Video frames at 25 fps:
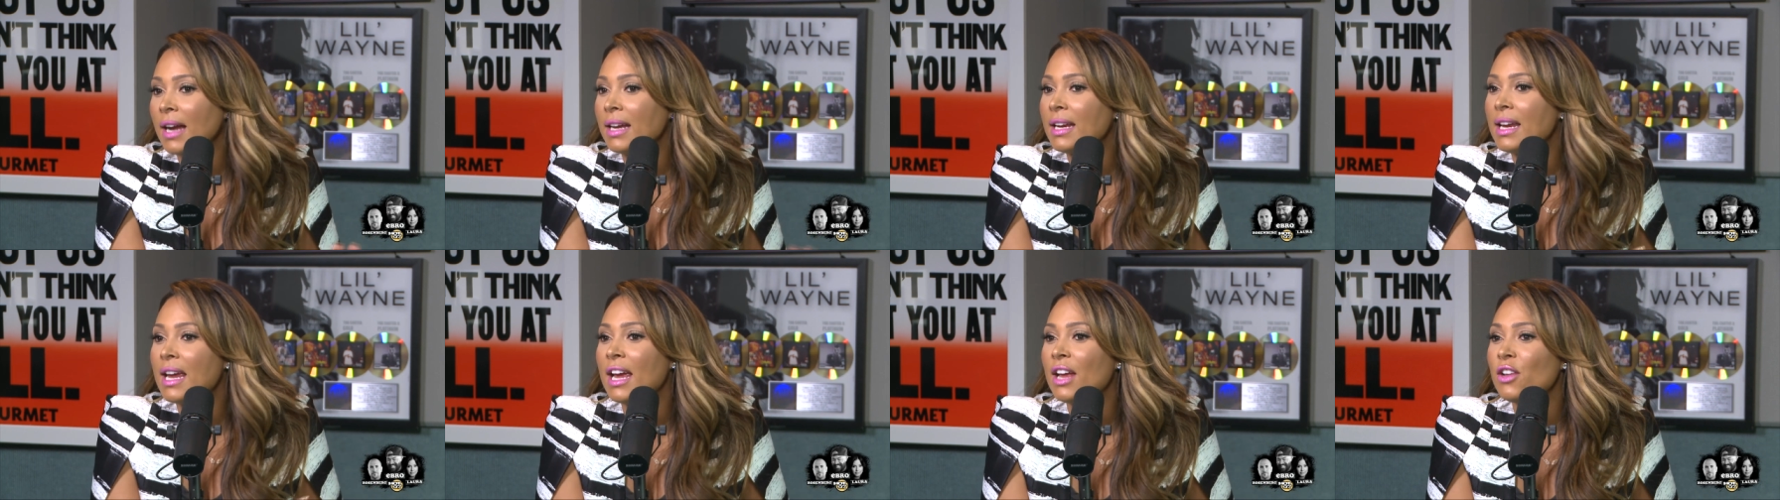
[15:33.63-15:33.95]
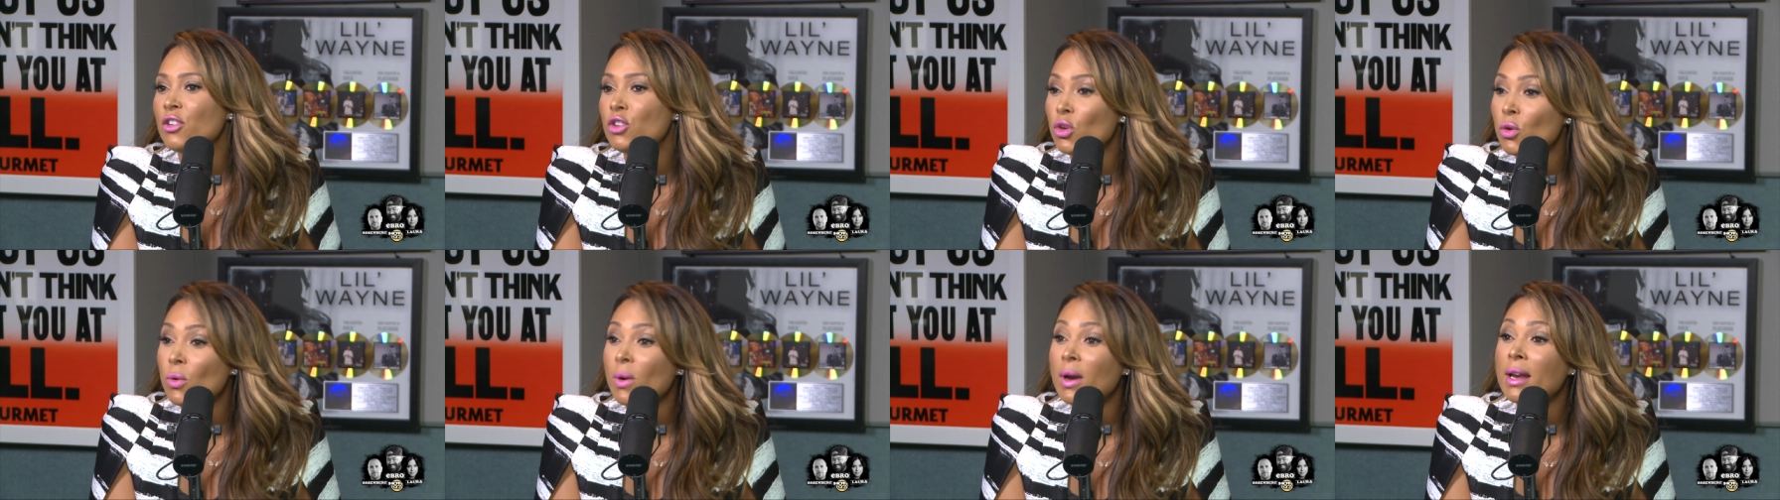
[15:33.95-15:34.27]
I
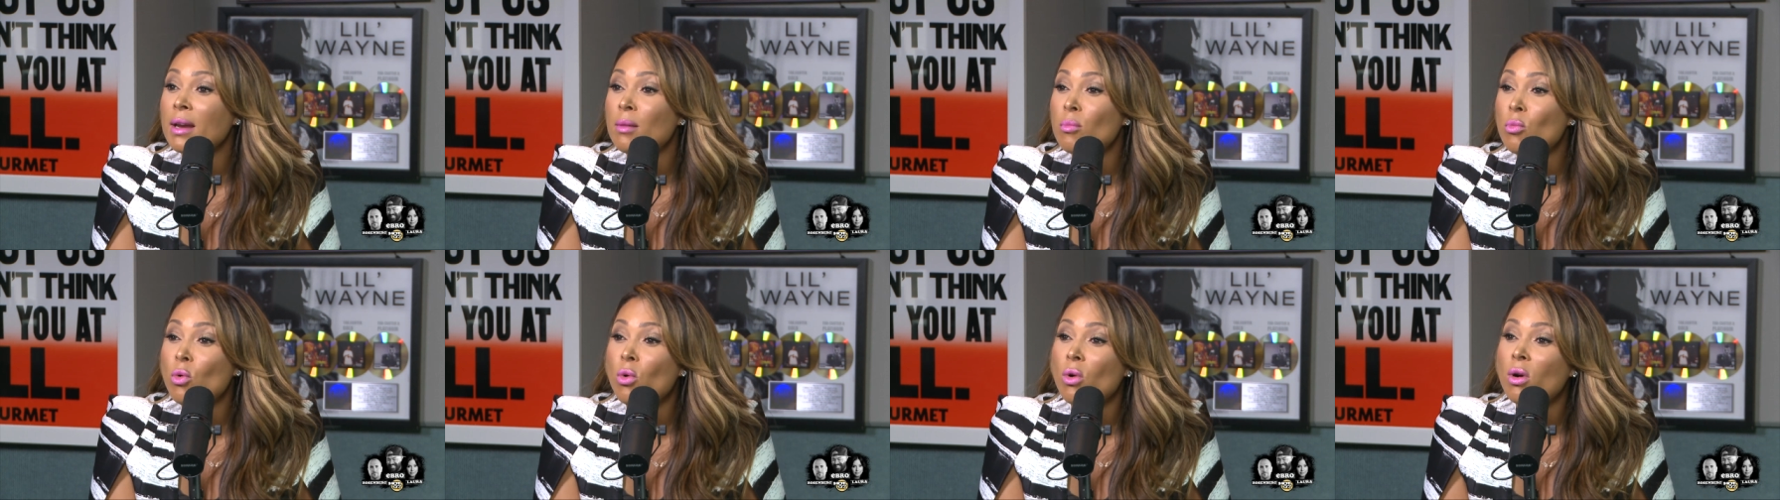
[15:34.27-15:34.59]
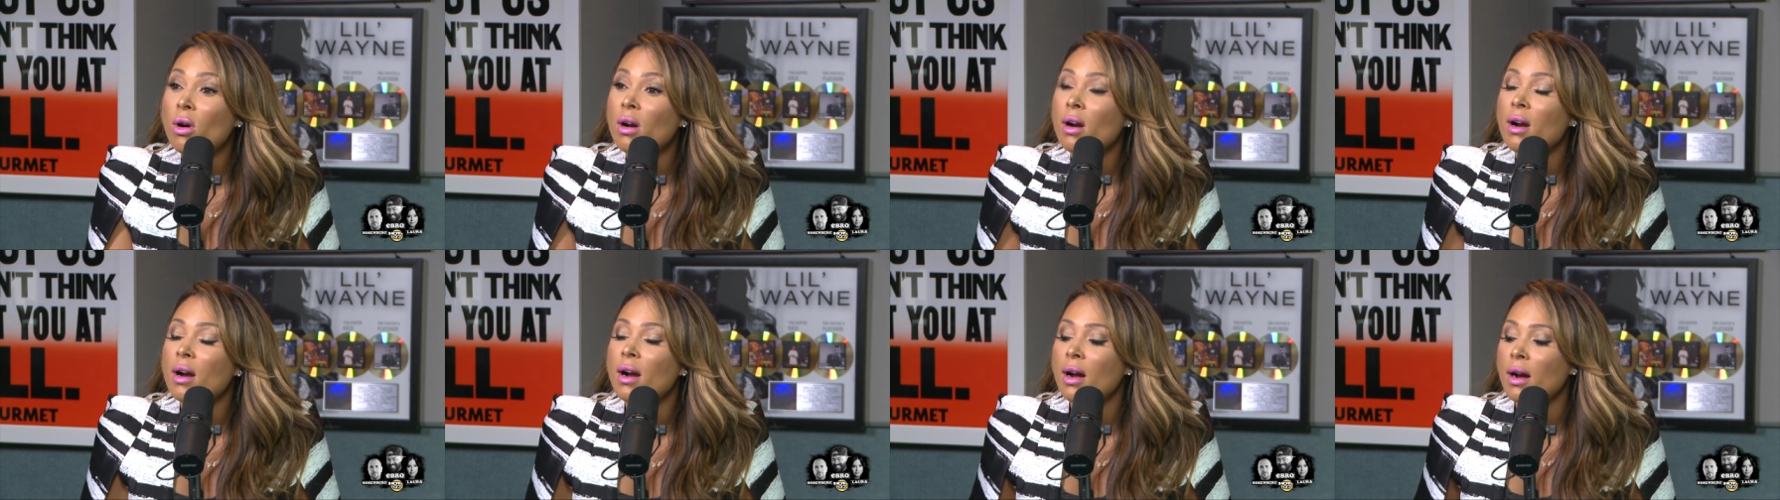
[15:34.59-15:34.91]
can't do
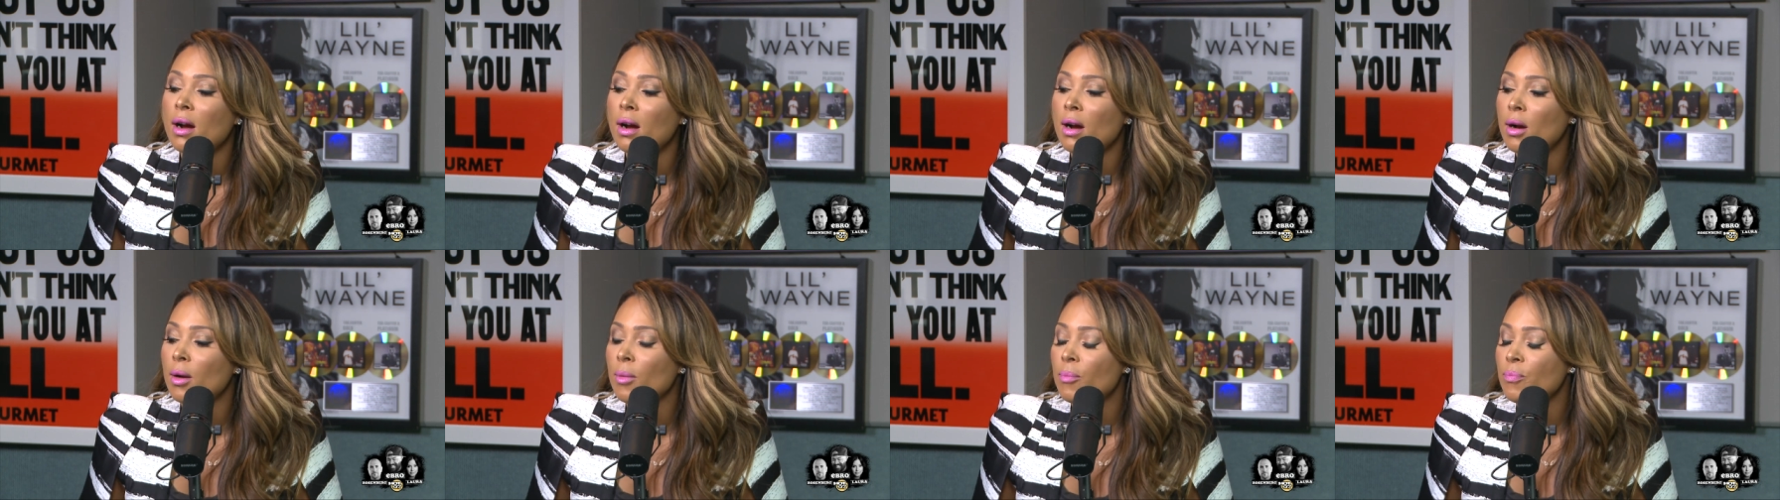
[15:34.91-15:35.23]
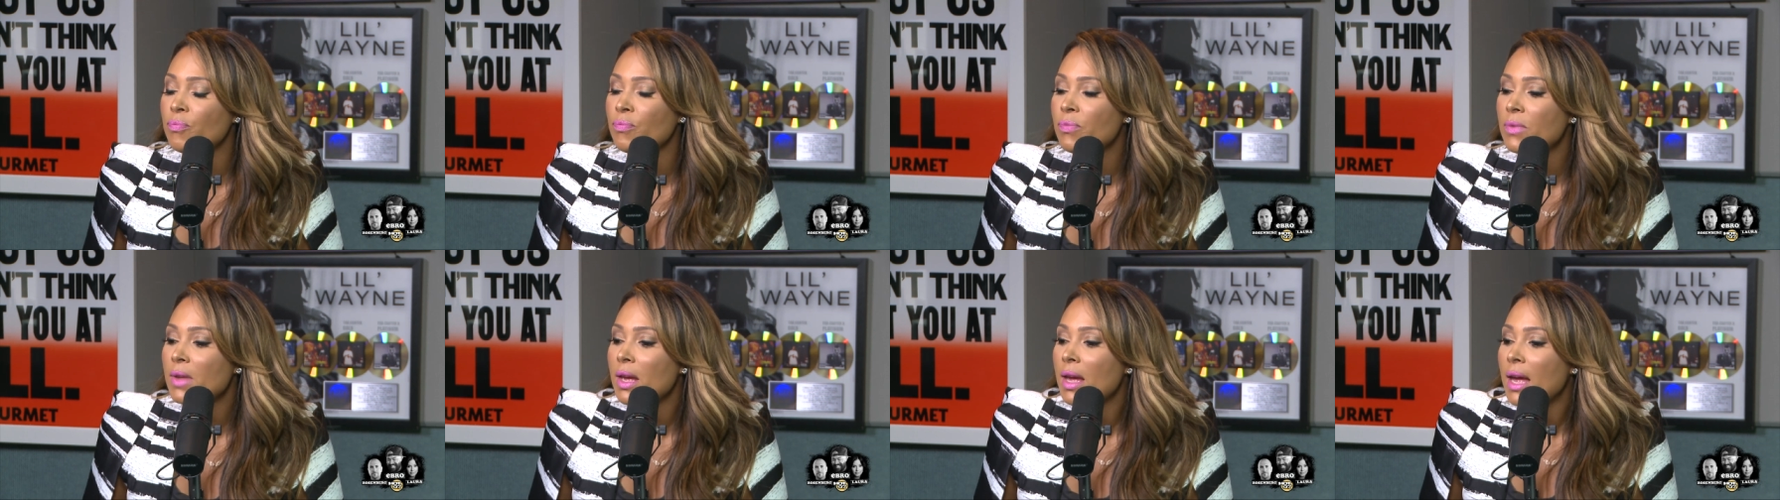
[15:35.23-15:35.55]
anymore
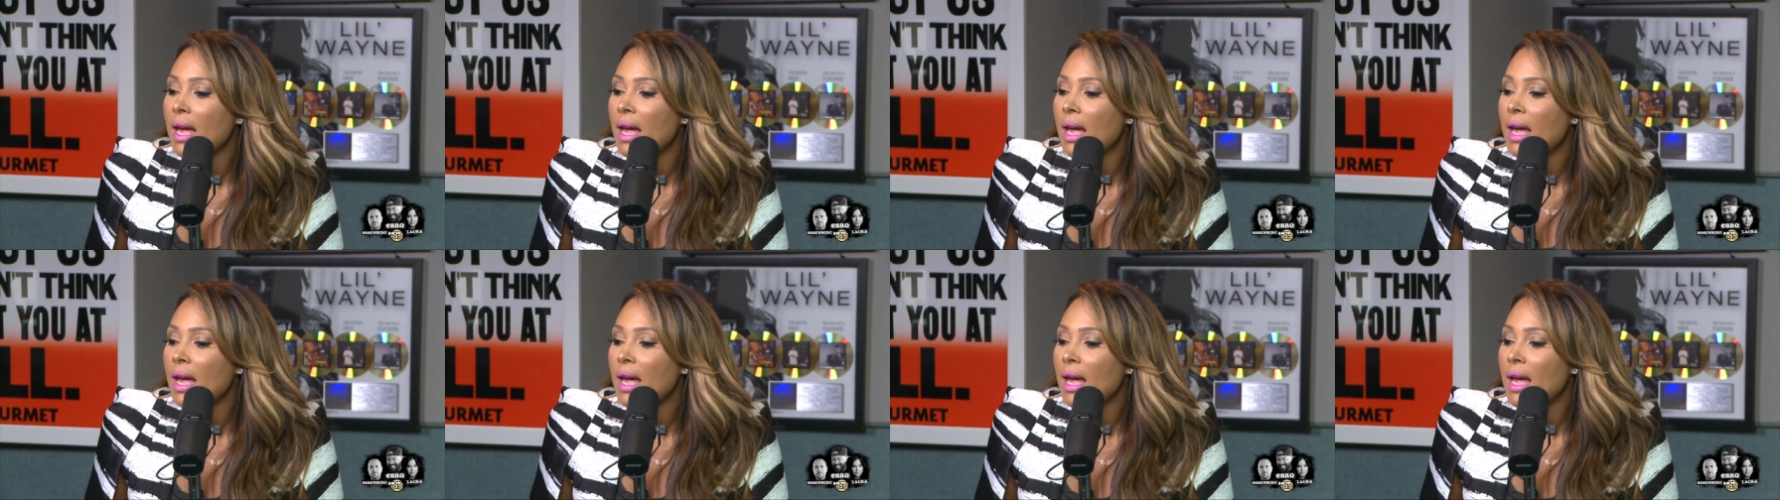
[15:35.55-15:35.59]
um,